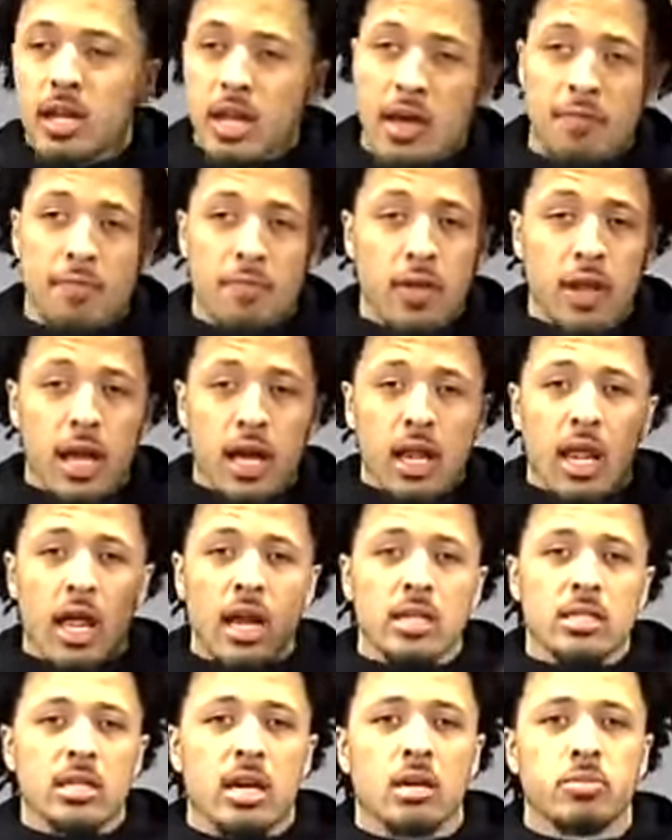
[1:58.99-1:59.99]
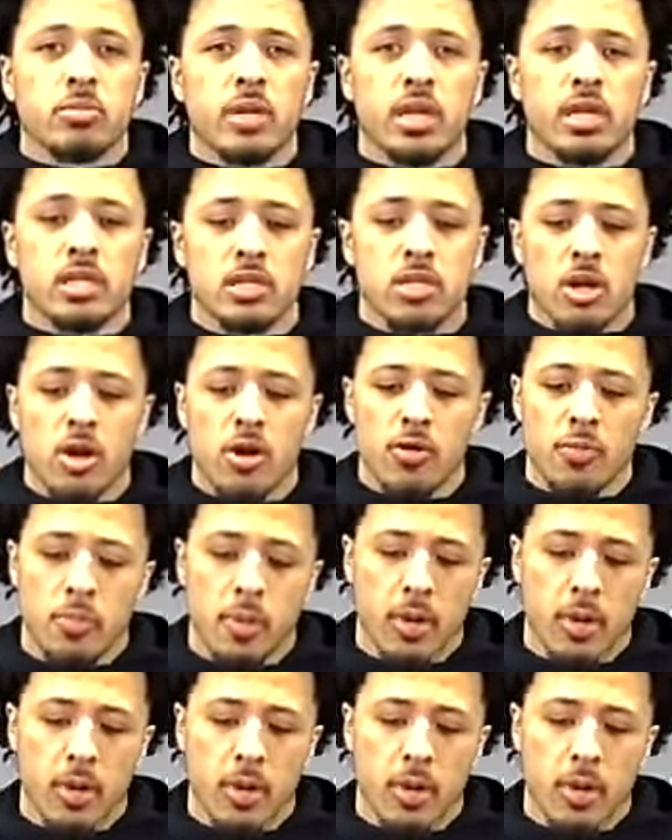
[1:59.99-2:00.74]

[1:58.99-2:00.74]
that I feel like a lot of times they deserve.